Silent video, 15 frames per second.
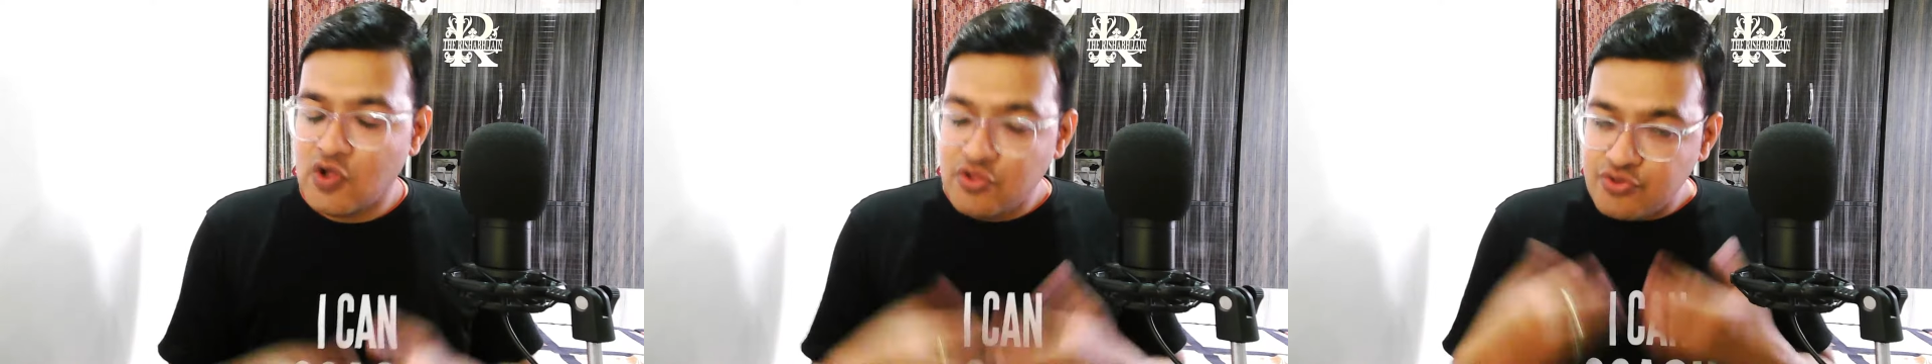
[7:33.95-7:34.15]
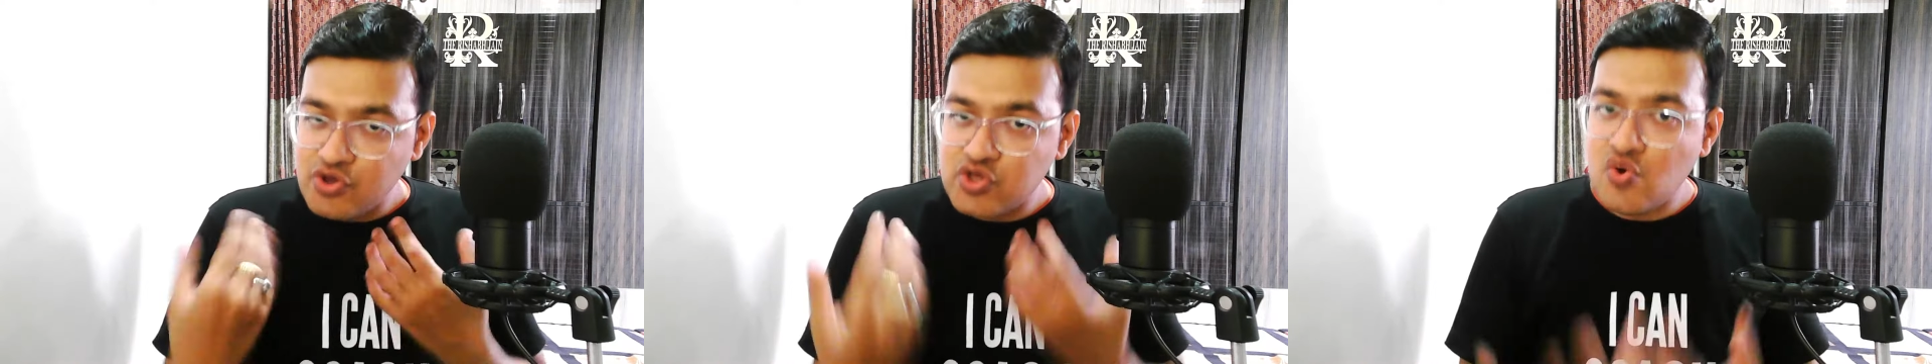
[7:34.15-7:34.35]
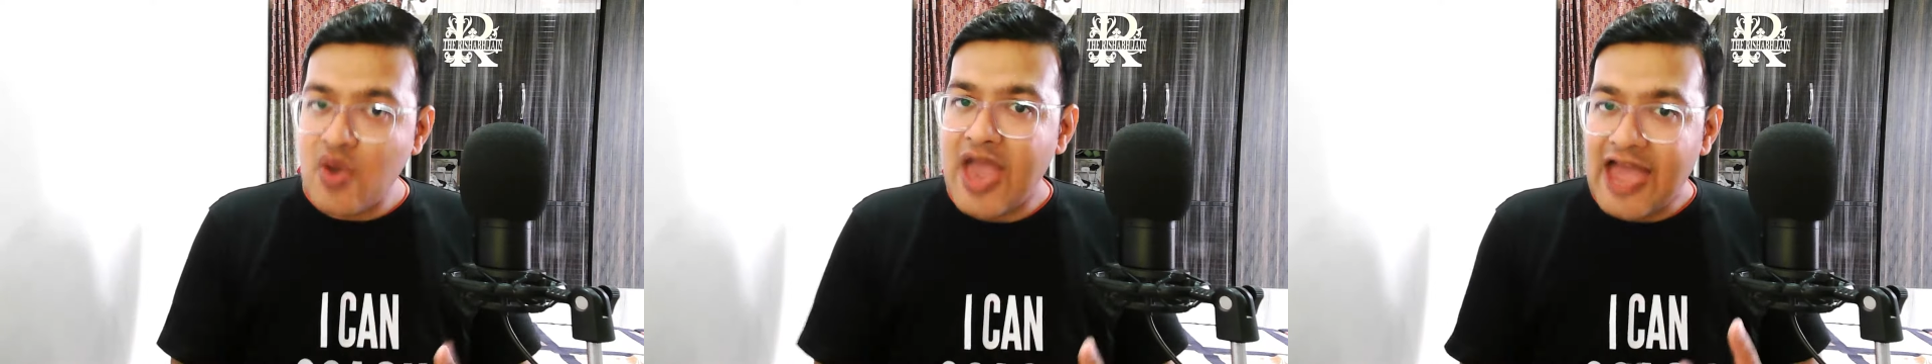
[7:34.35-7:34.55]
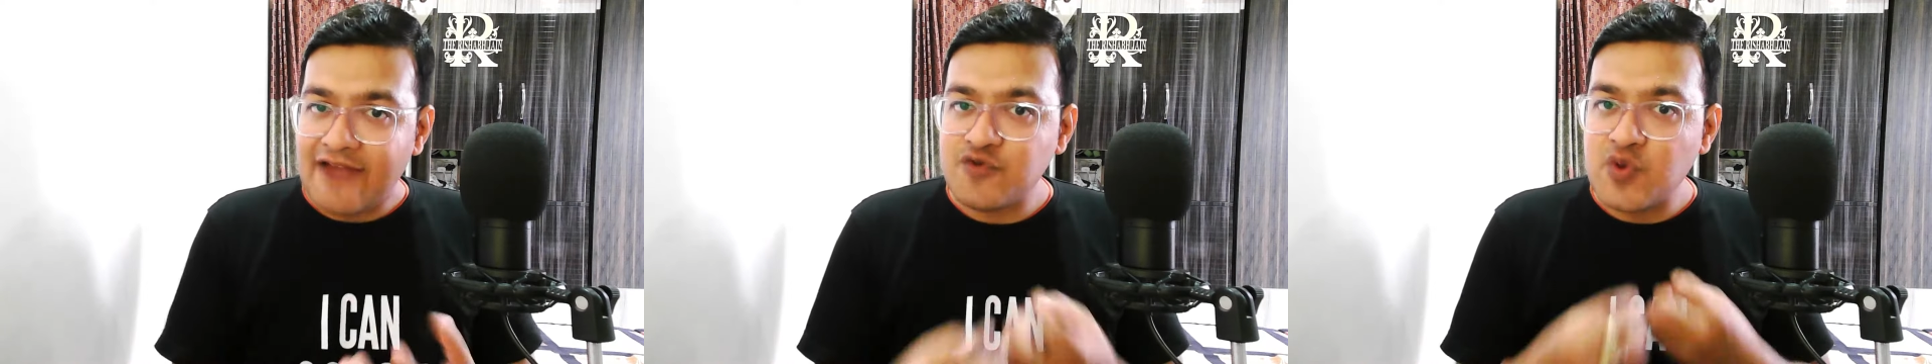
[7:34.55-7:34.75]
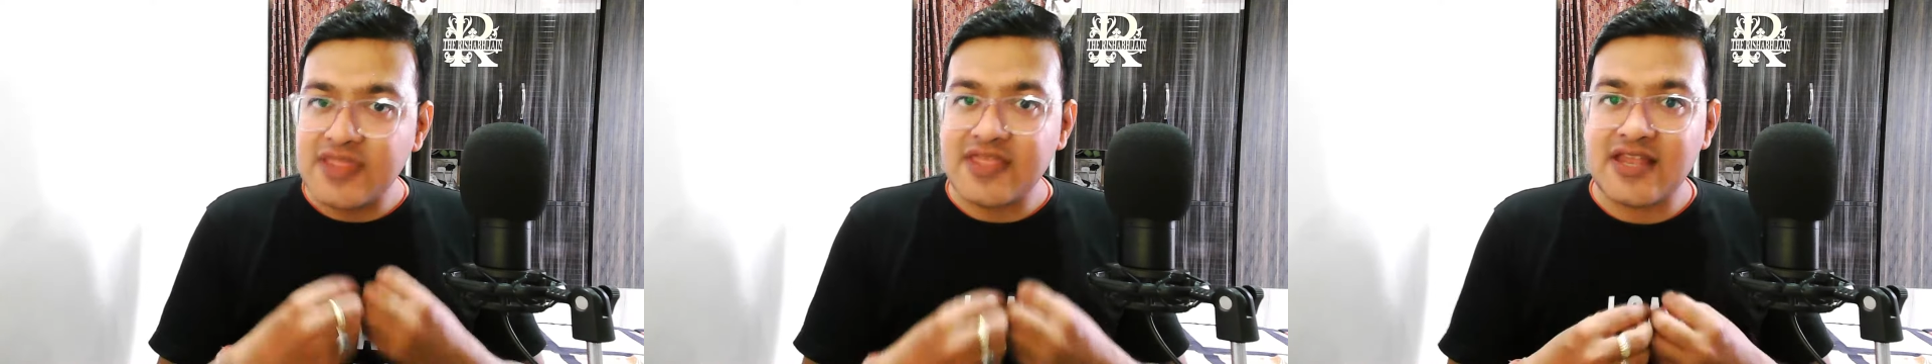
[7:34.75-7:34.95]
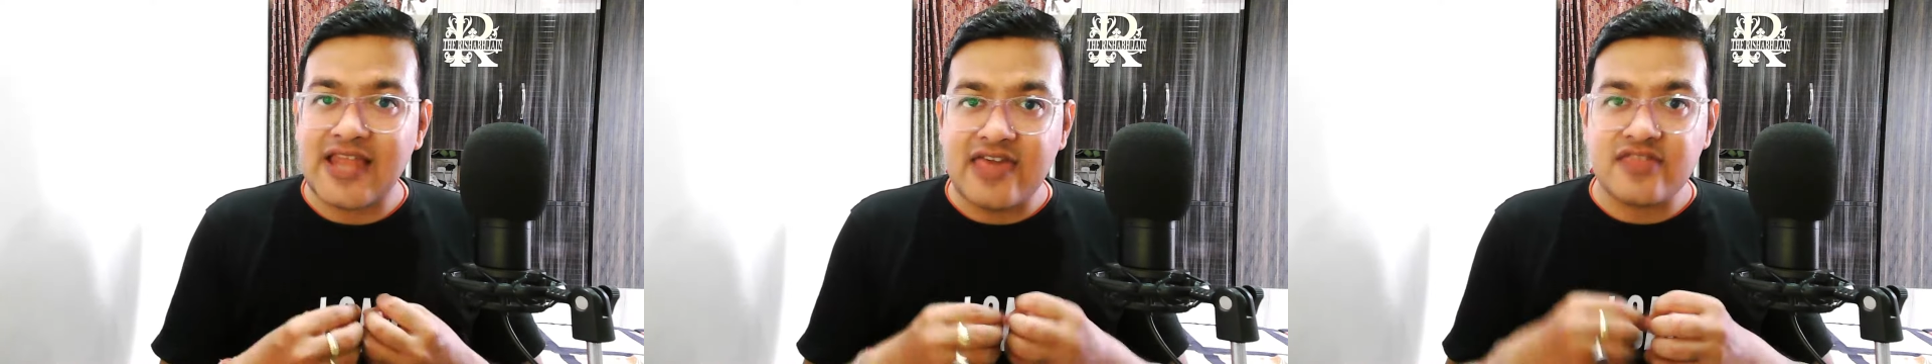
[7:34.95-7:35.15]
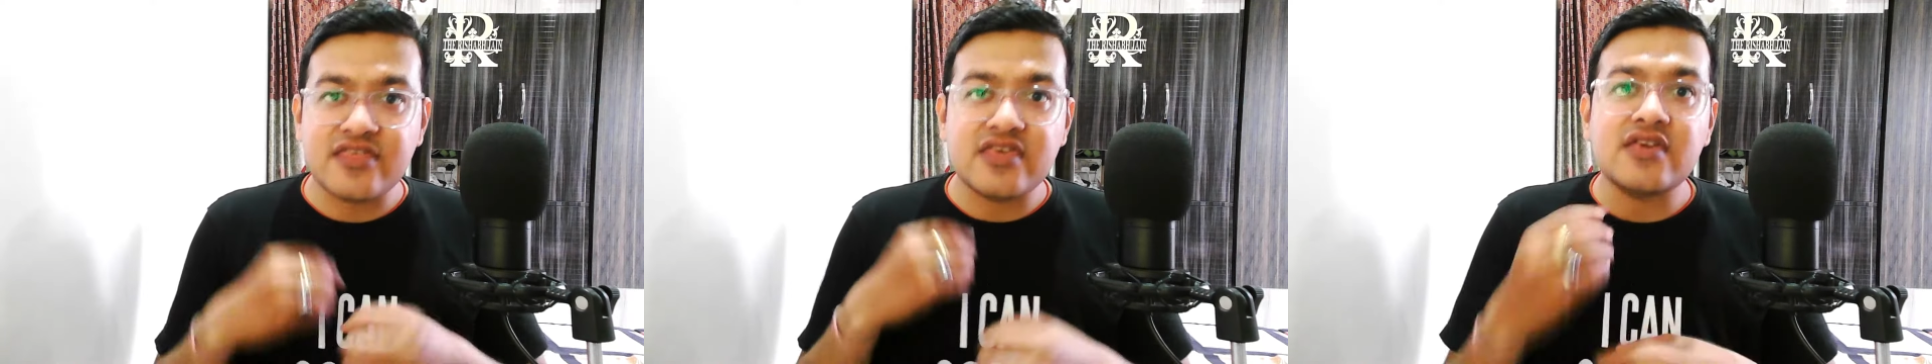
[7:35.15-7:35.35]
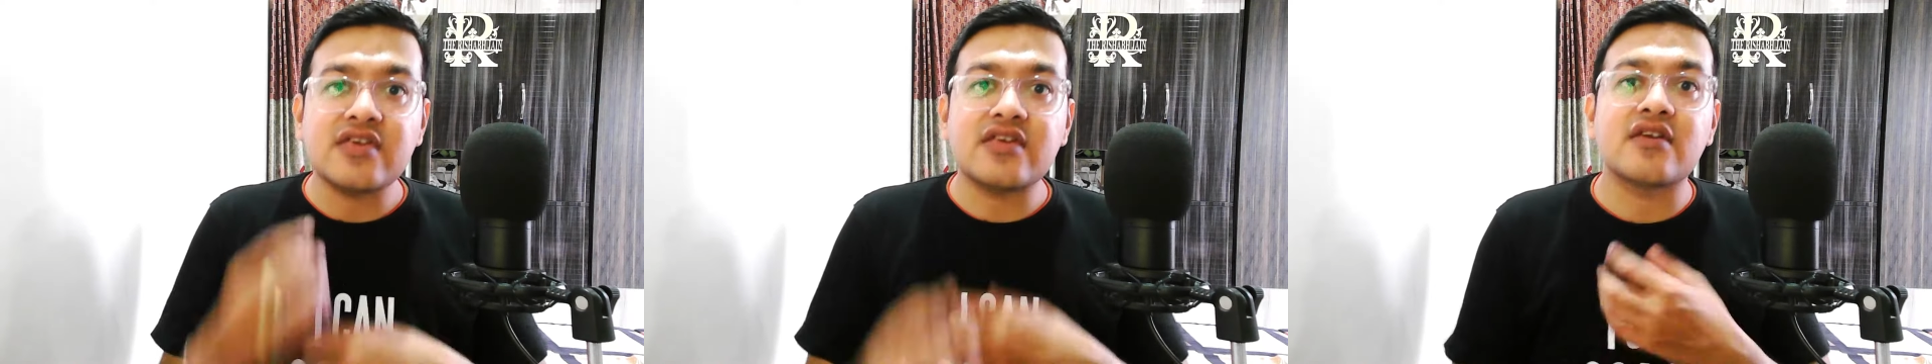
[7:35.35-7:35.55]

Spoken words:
So you have to analyze ki